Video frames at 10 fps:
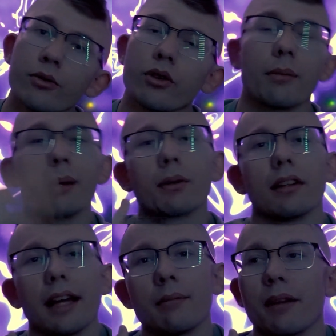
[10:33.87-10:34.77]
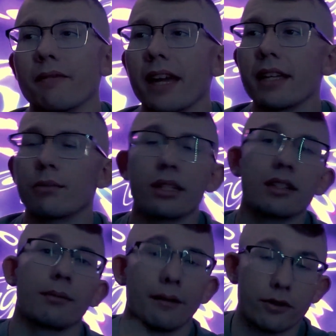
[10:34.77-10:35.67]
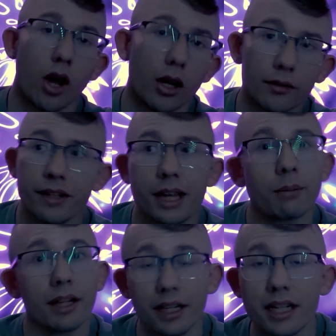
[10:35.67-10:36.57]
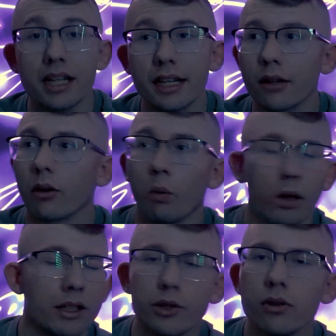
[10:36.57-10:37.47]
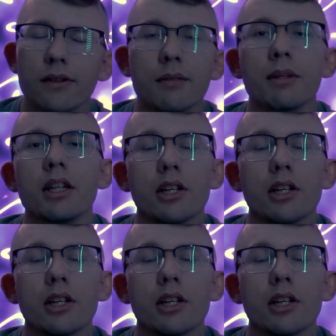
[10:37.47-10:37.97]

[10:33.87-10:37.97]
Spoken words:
so I'll be able to light up my face because of my photography. I'm going to need it, 1 or 2 of them.